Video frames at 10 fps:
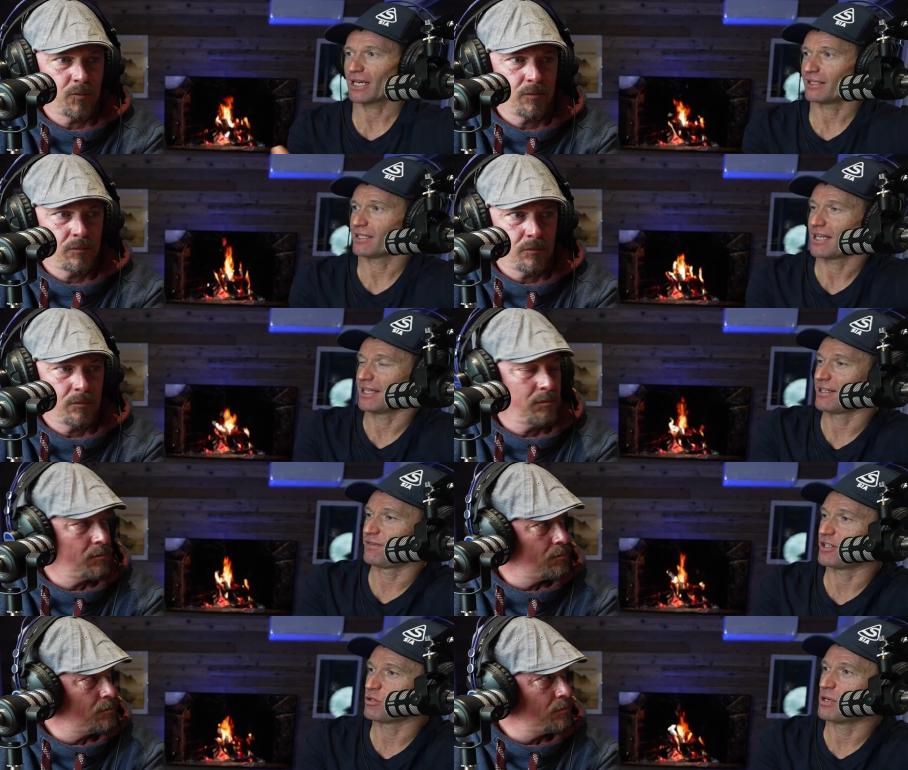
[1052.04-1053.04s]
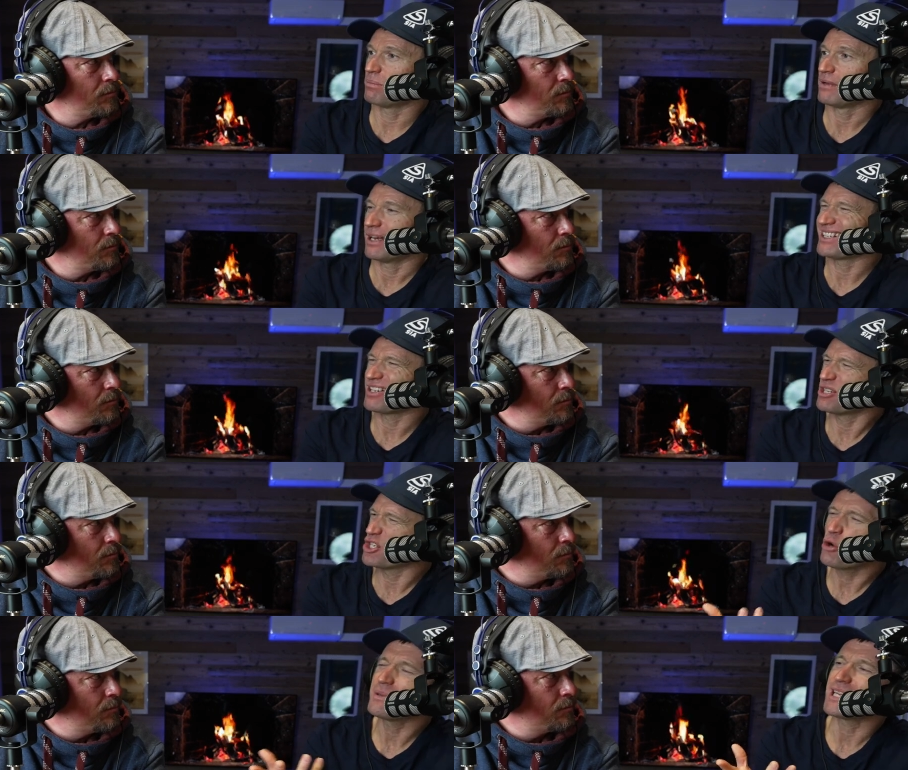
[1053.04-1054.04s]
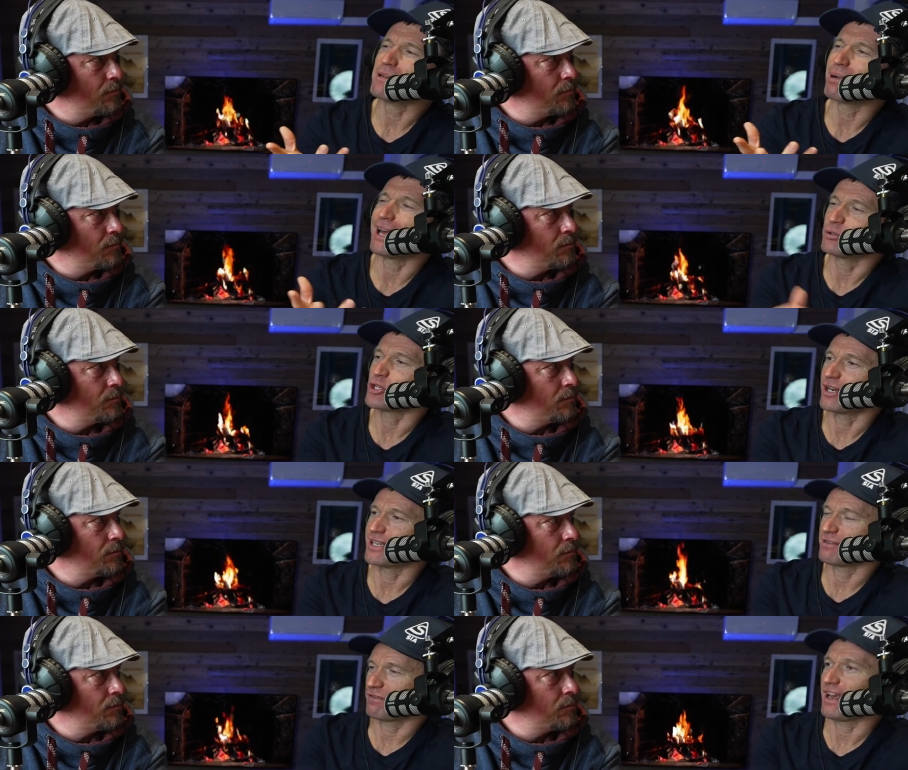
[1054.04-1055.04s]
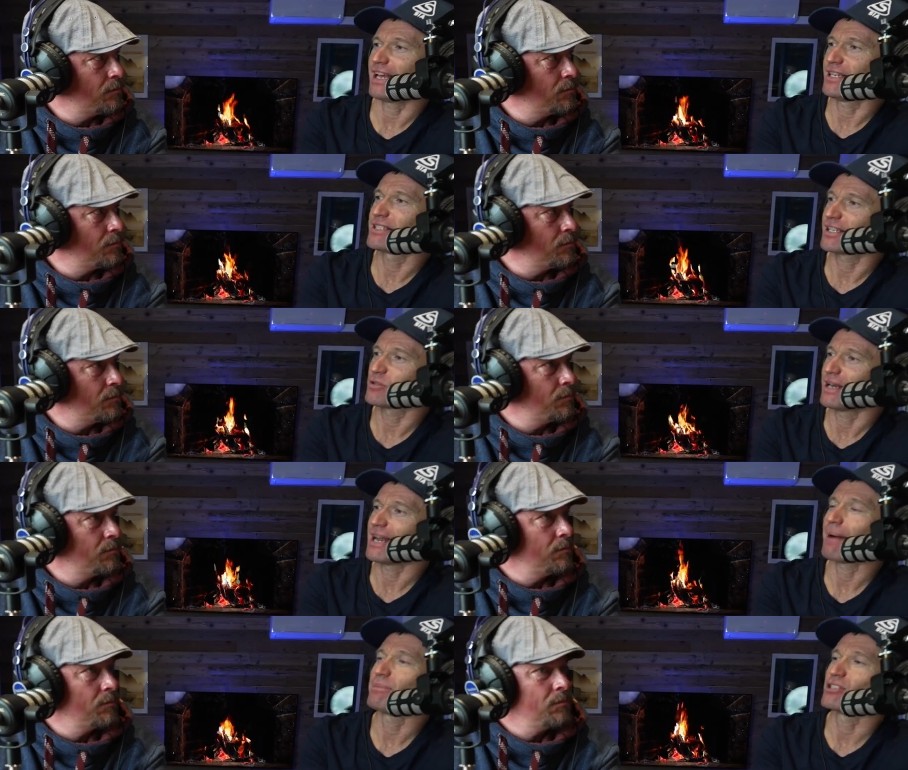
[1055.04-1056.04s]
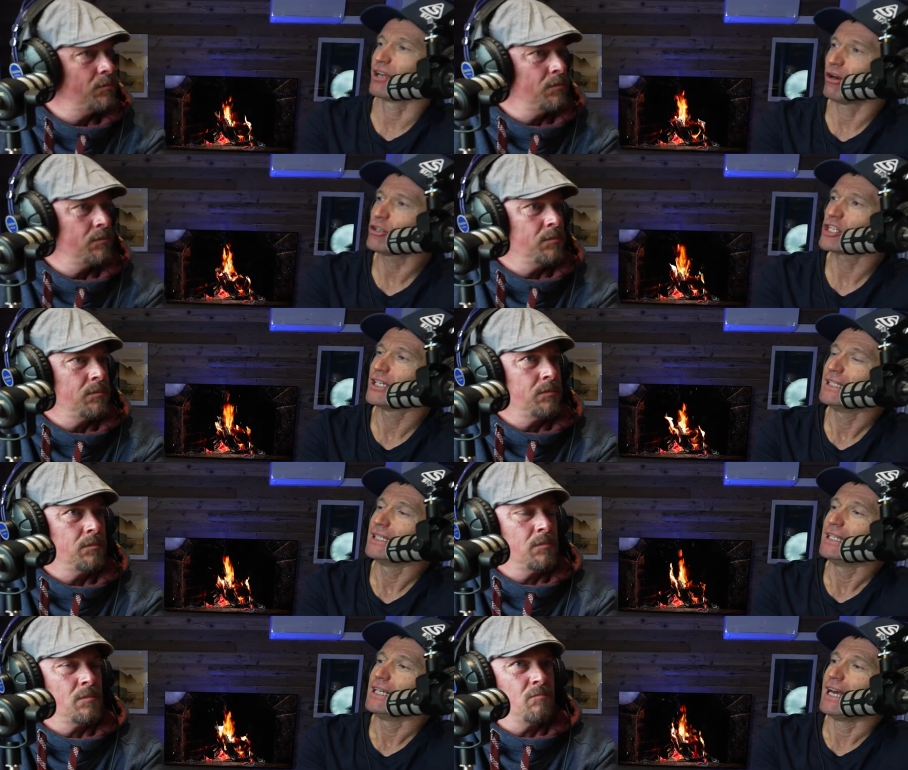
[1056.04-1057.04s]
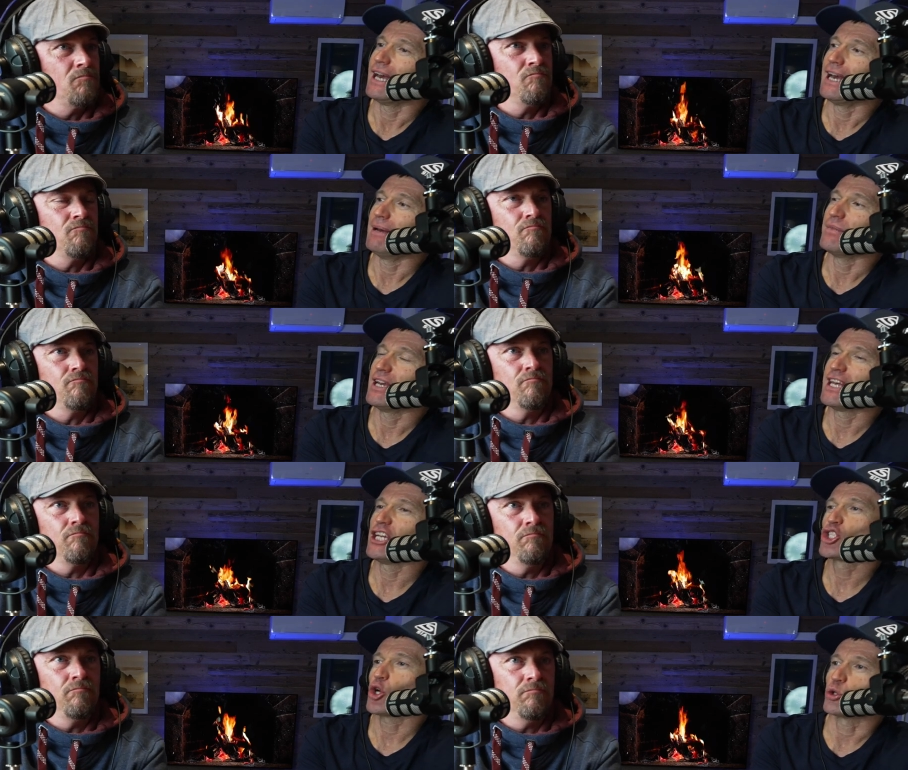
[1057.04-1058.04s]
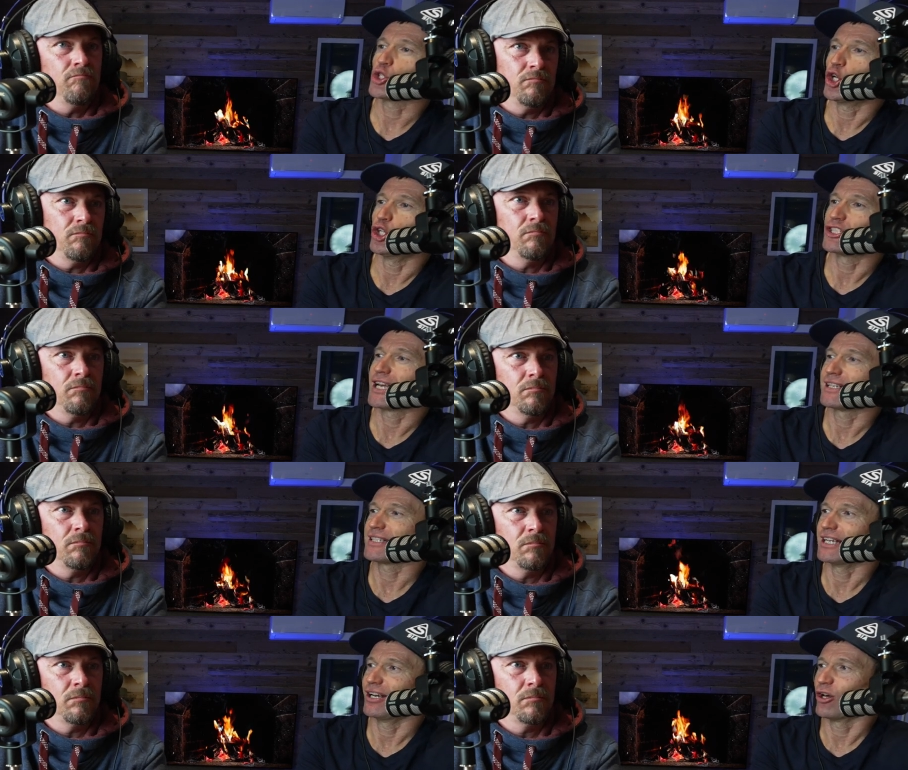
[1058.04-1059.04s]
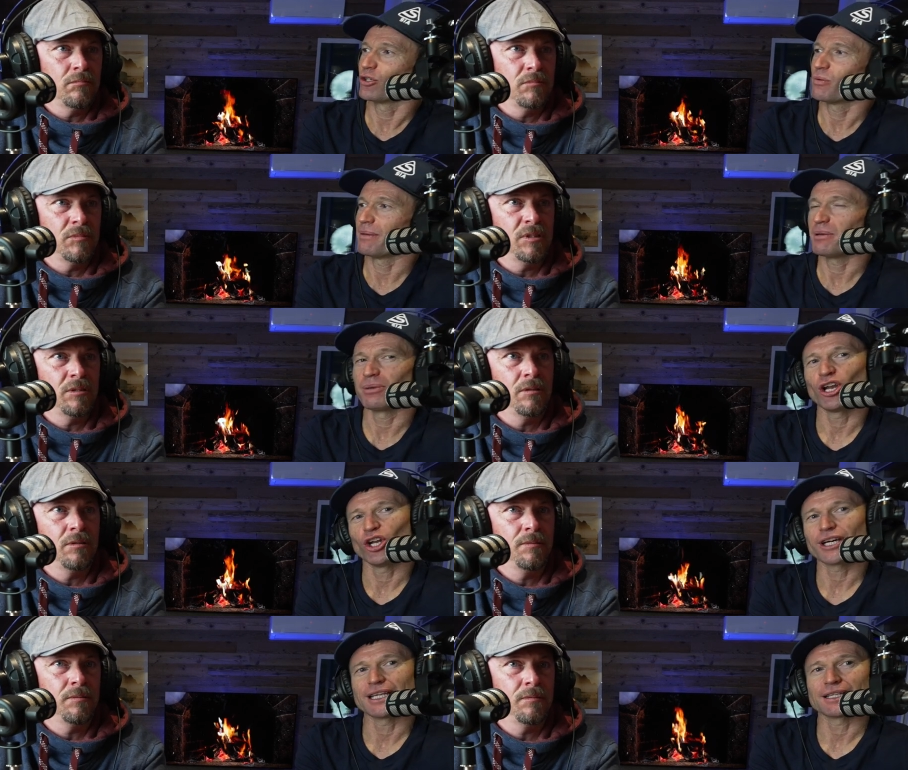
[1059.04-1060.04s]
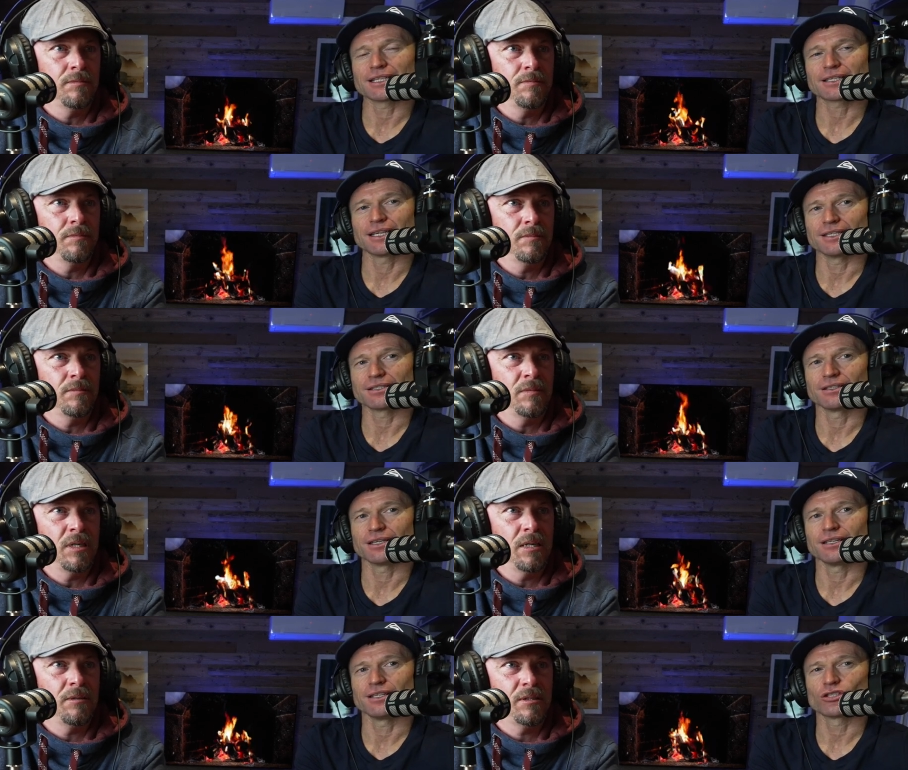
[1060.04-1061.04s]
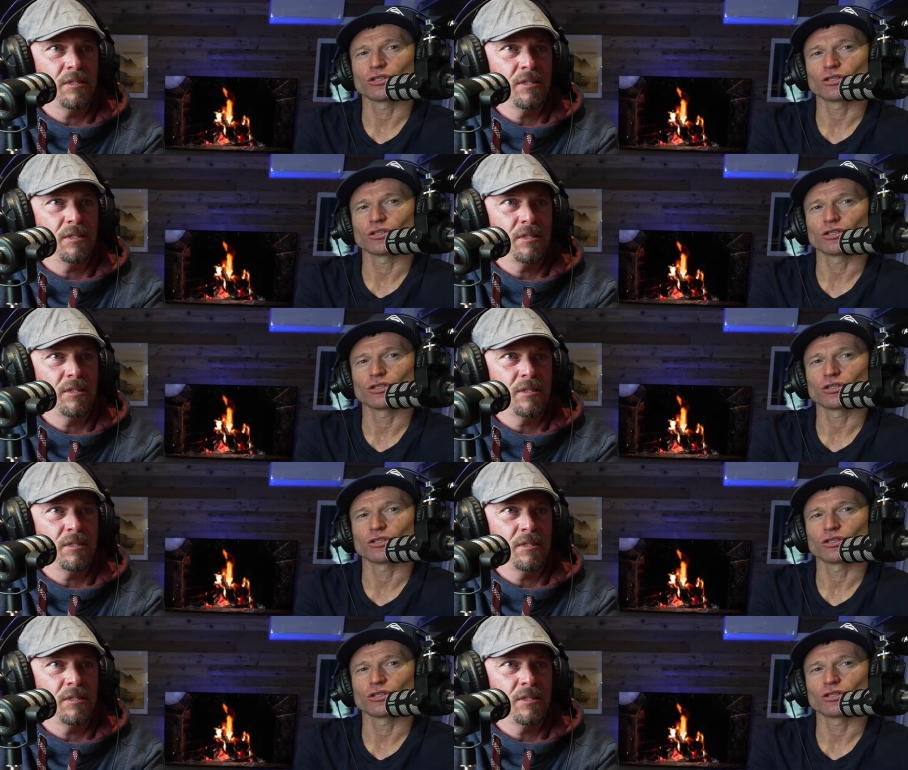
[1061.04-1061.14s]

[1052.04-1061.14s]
Speaker 1: as Andy says, if you're doing a... You normally see it in plough turners, in fairness. That's where it happens a lot. Um, and then in short turns, I see it a lot where people are looking at the skis in, yeah, in